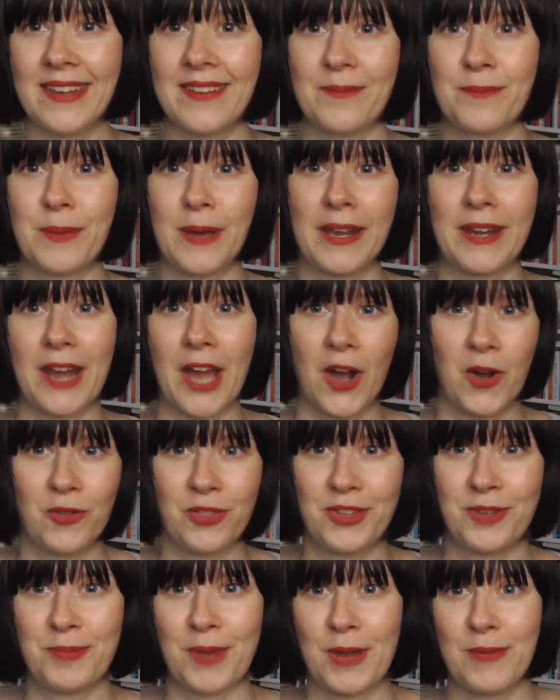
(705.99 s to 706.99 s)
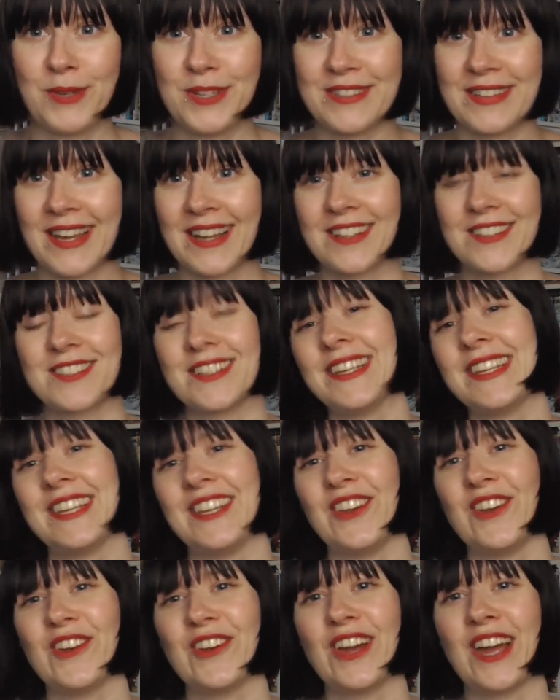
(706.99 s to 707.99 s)
and by now the baby's actually
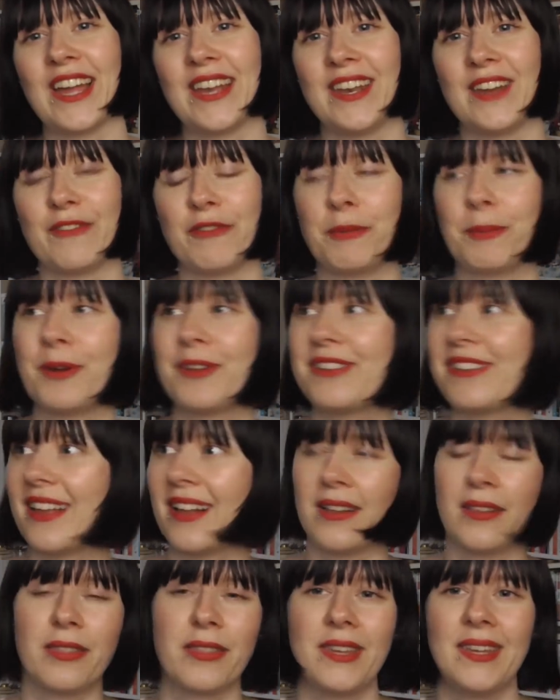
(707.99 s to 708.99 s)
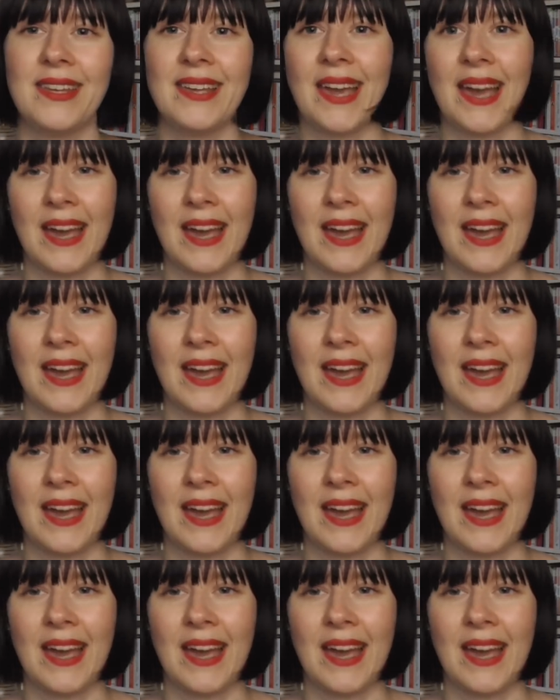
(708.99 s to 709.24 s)
here and everyone's healthy.